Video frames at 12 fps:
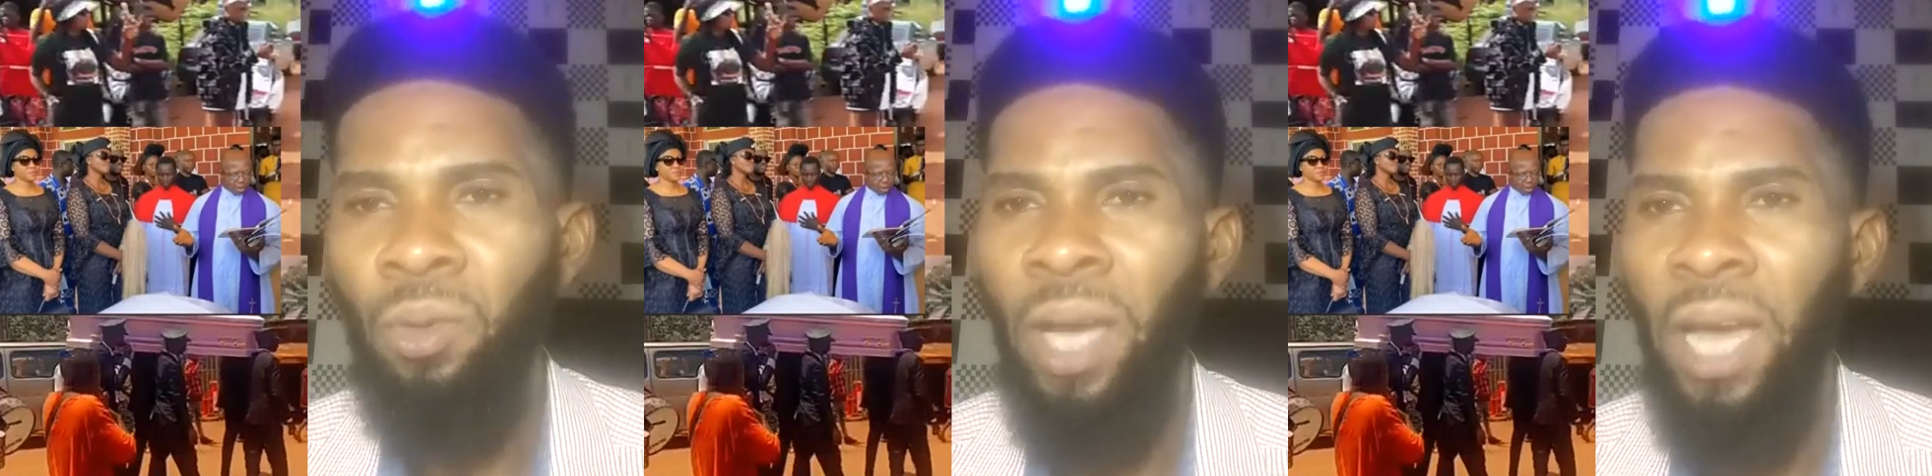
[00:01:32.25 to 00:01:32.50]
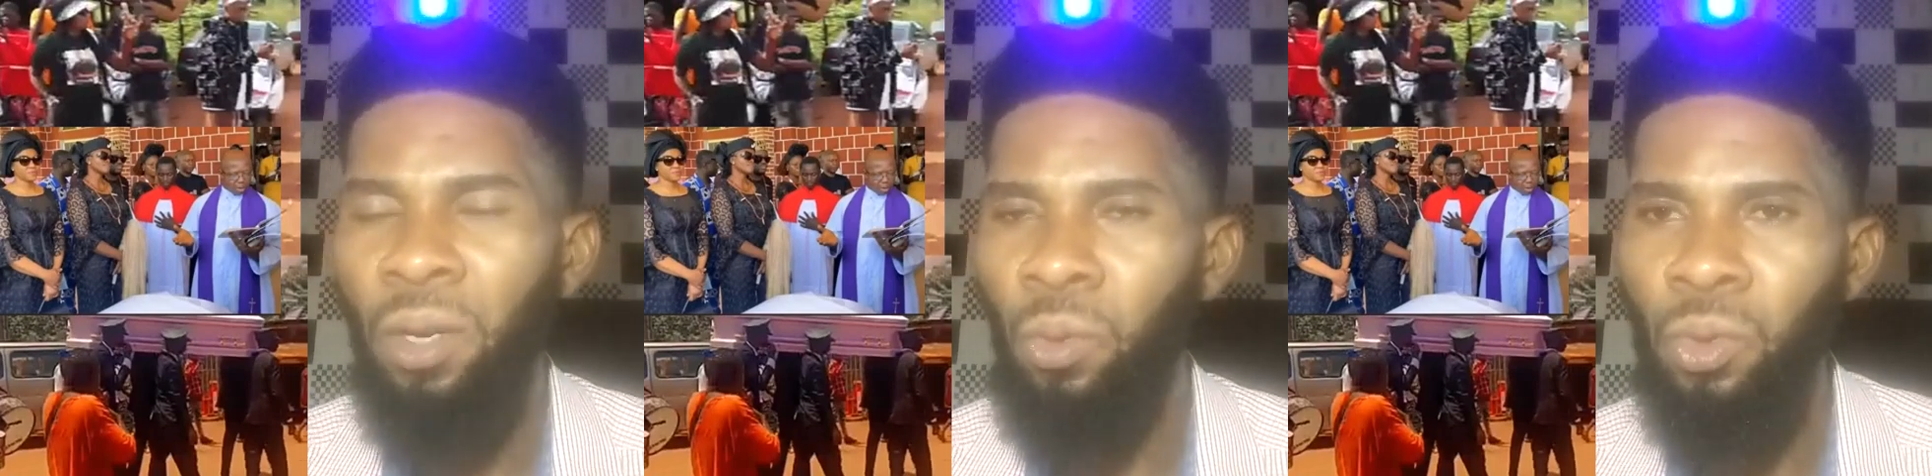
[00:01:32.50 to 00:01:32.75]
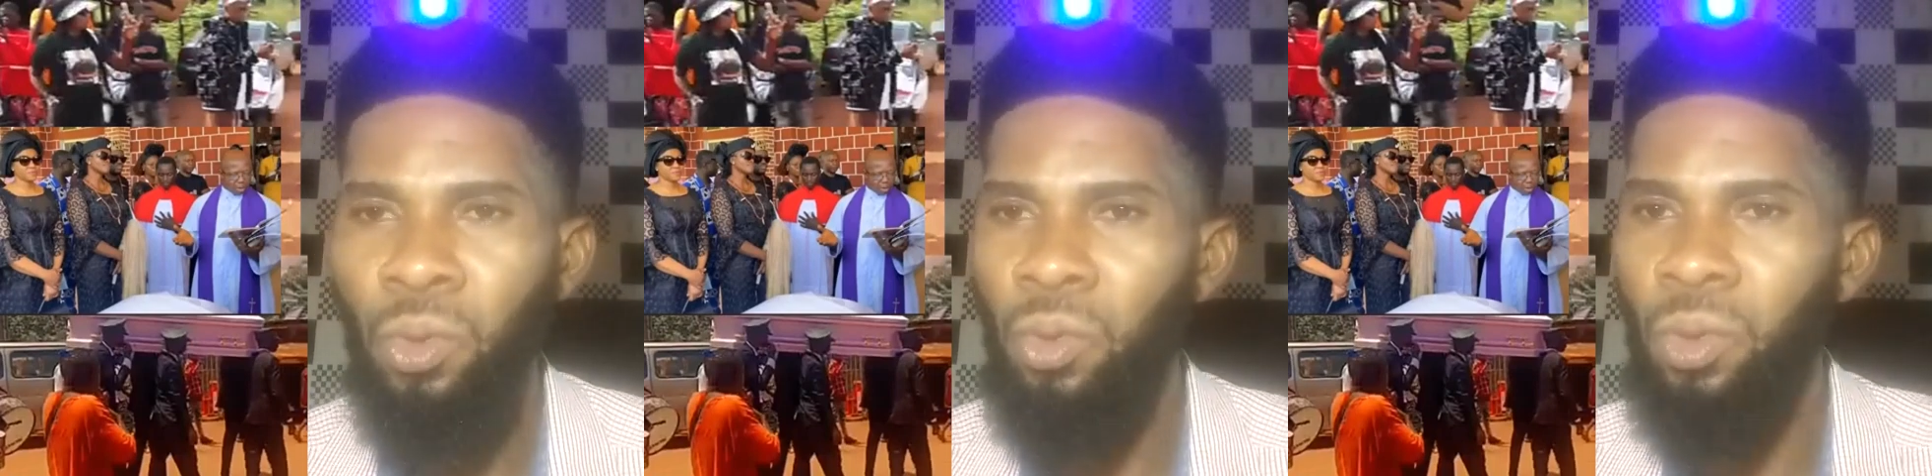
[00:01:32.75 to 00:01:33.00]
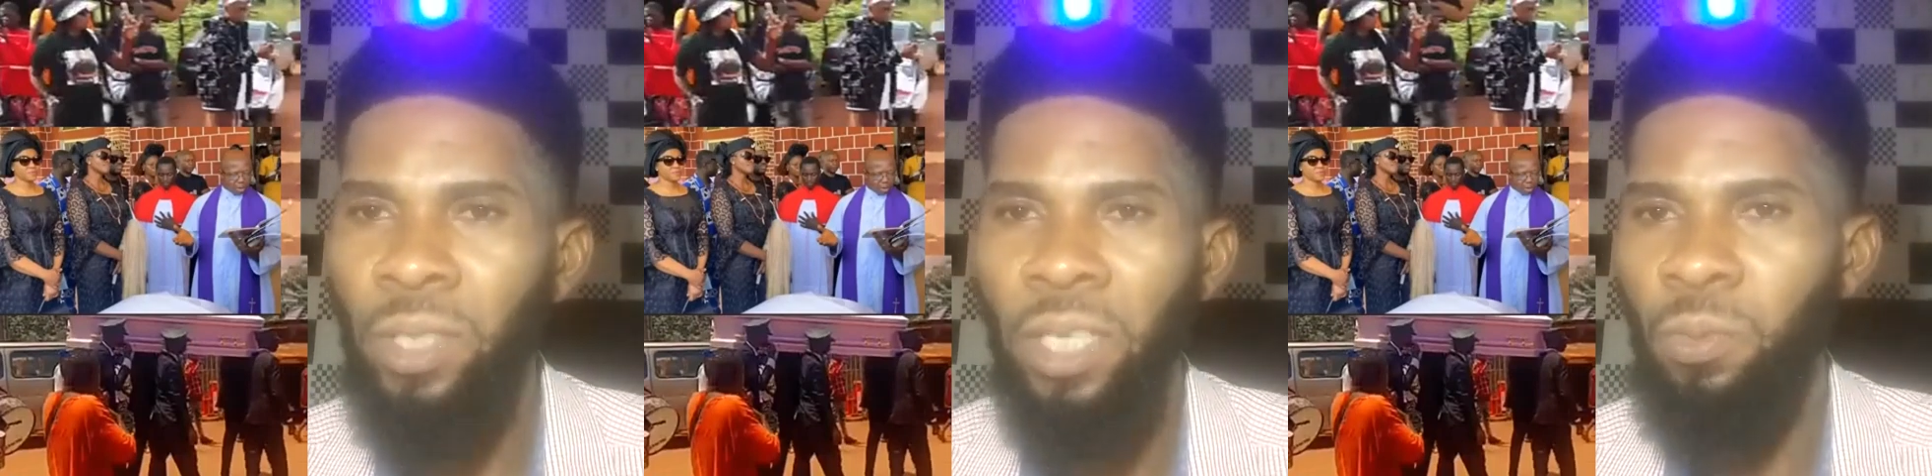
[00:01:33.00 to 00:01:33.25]
I don't want you to
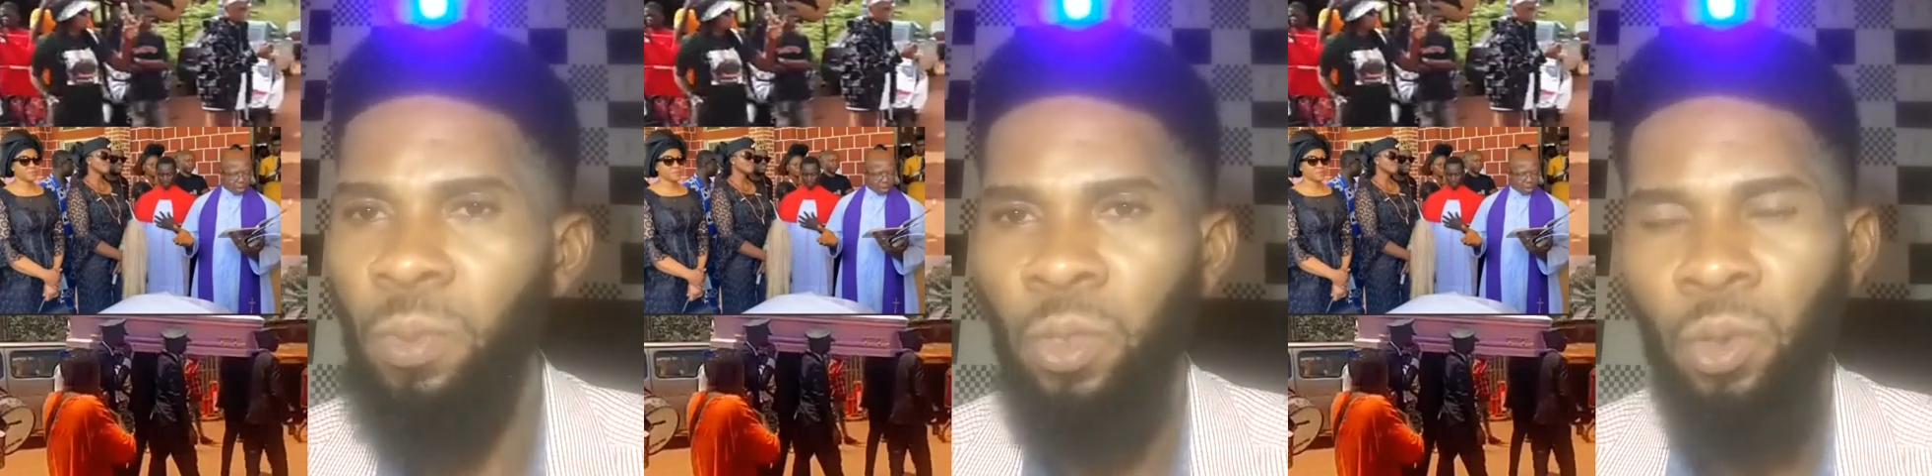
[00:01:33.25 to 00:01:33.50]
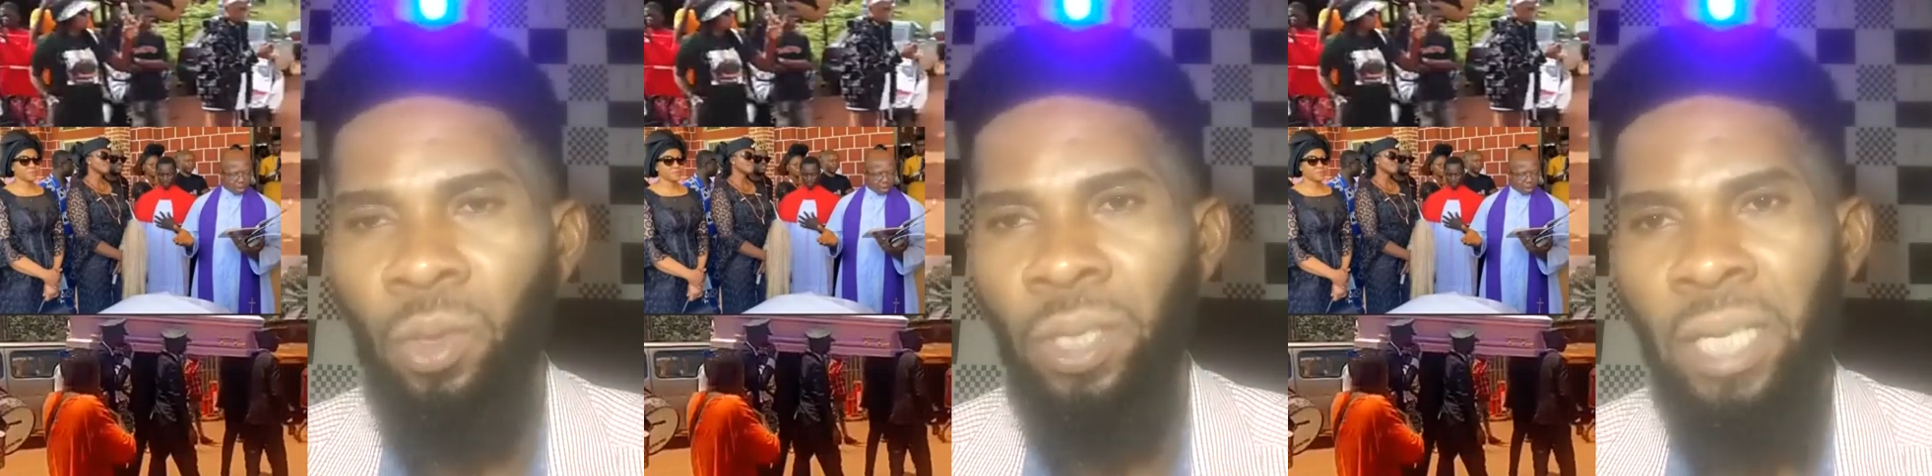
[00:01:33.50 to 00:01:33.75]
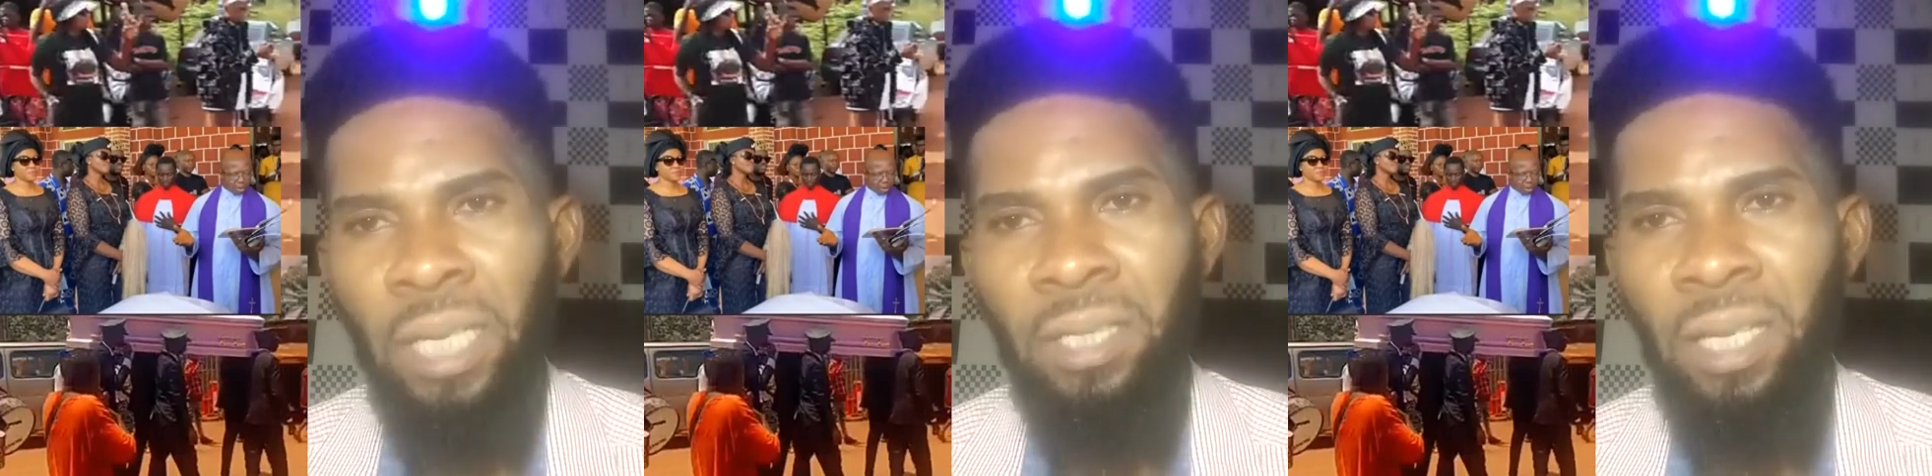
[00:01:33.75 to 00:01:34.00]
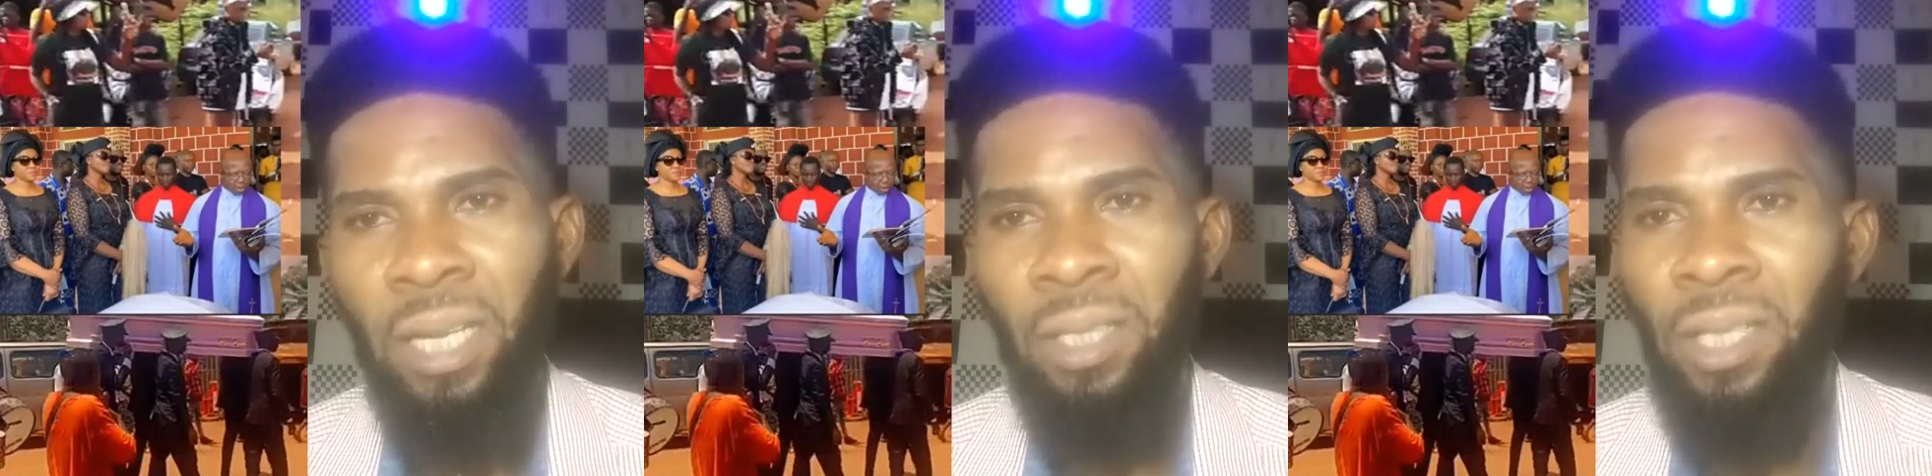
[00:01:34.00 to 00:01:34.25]
get me wrong, you understand?